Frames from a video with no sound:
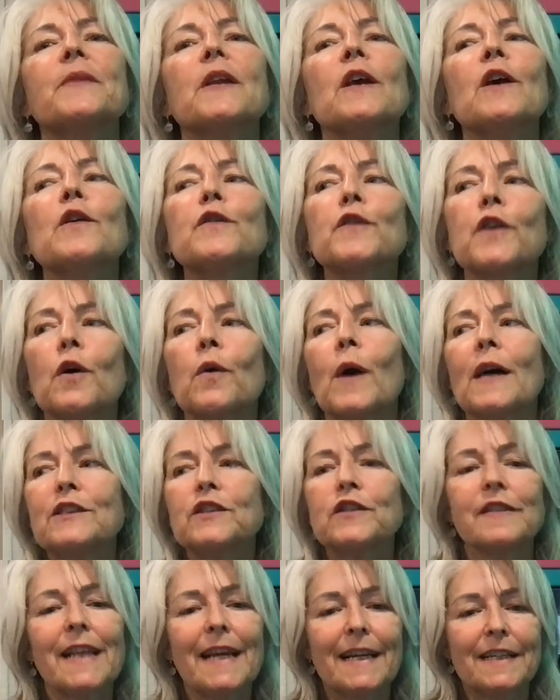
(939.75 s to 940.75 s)
So I
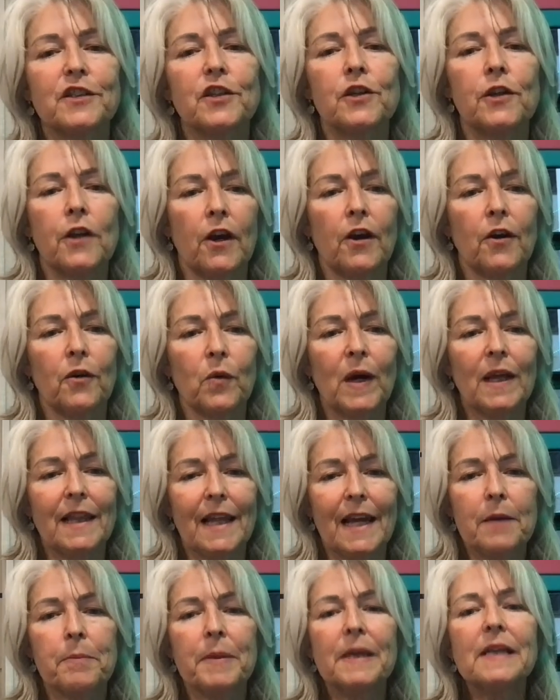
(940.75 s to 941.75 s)
just like to know. I
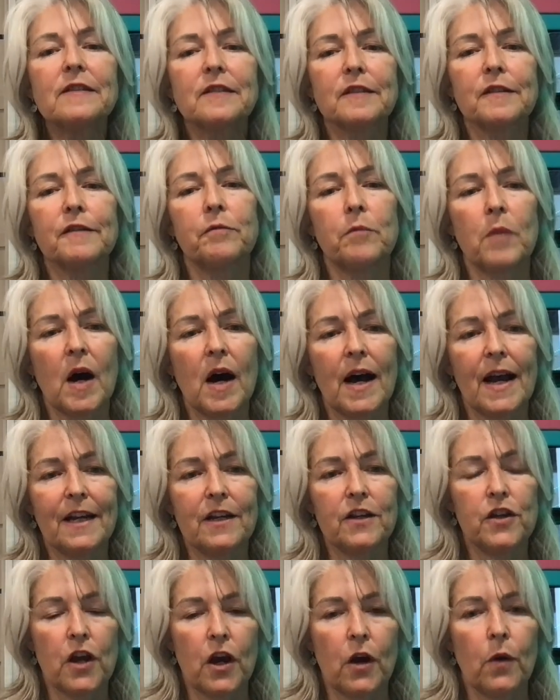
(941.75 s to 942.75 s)
like peace of
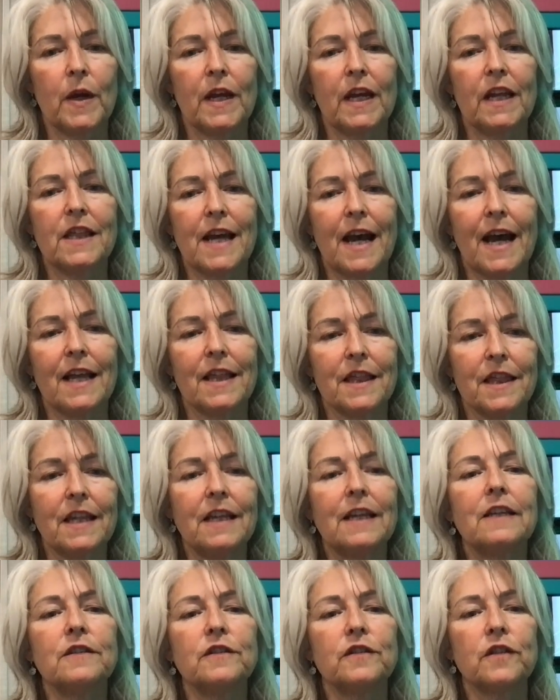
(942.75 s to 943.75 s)
mind knowing that
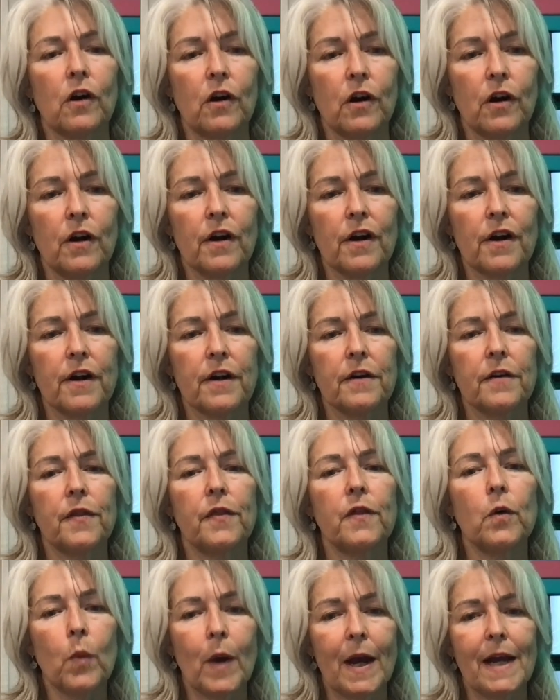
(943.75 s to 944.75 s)
things are
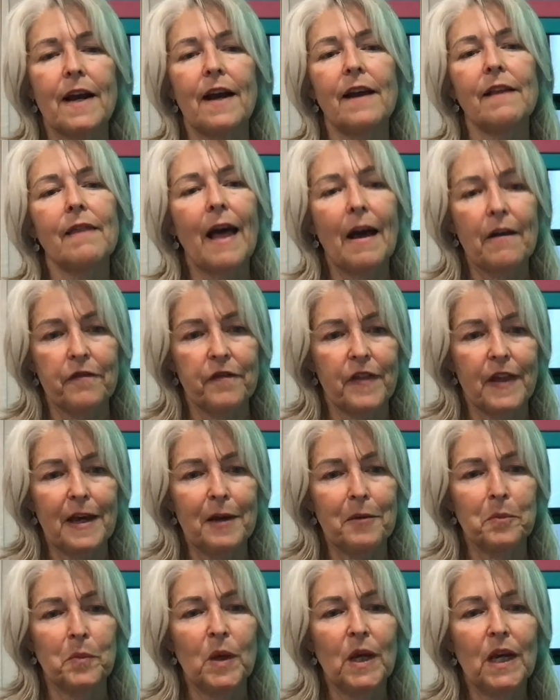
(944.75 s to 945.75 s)
the way I left
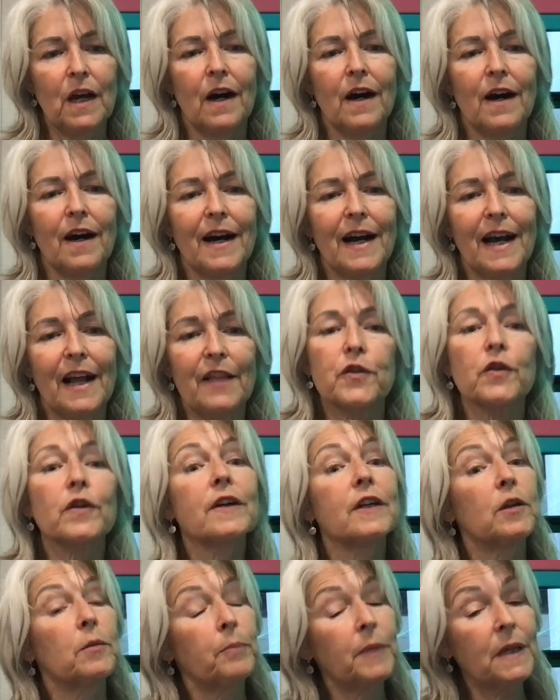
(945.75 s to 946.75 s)
them, and they're
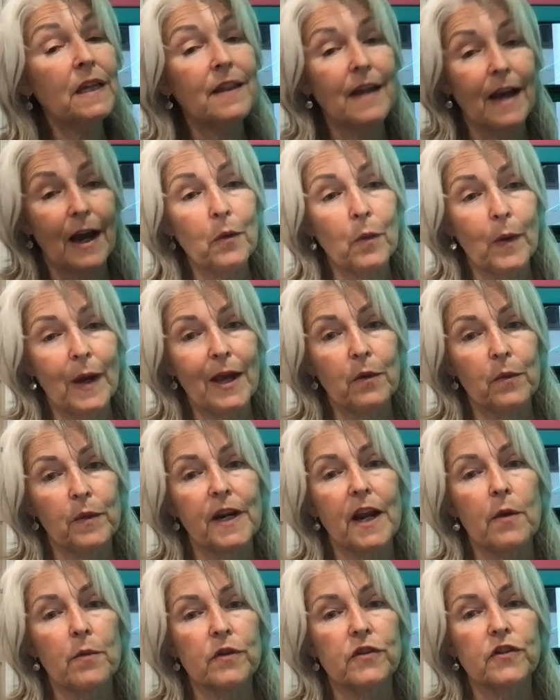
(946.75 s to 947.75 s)
going to be that way when
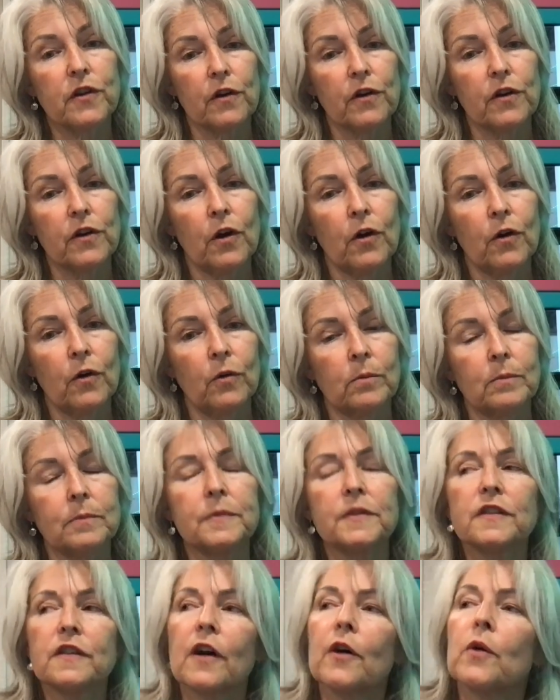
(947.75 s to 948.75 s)
I return home.
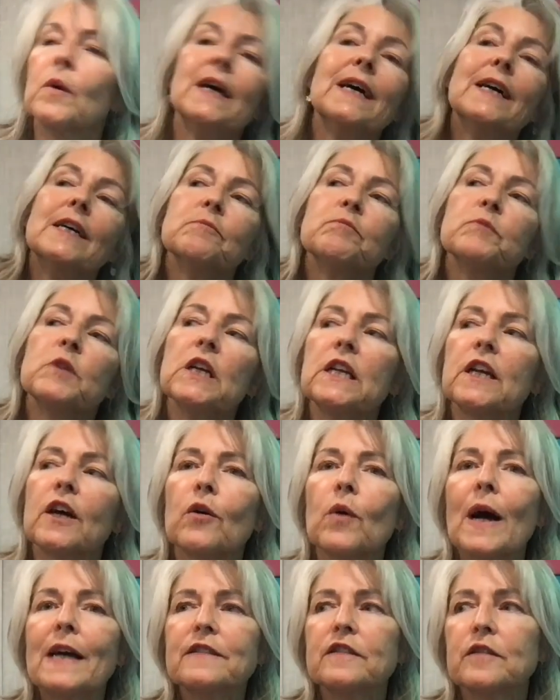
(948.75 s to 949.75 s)
So,
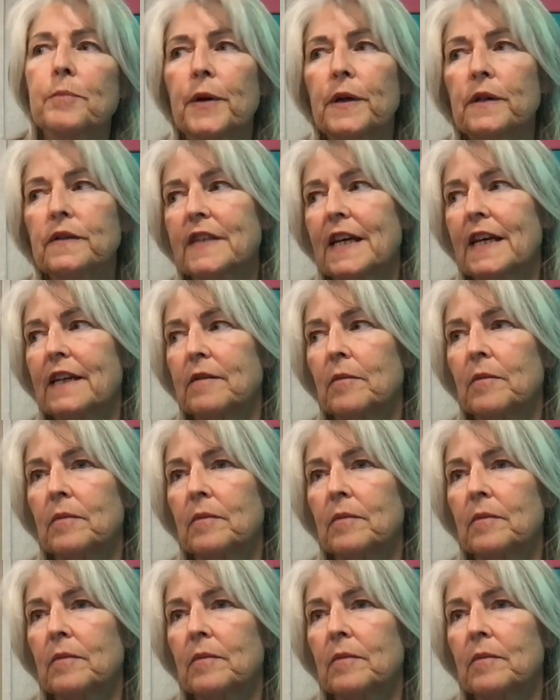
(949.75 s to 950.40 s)
I suppose that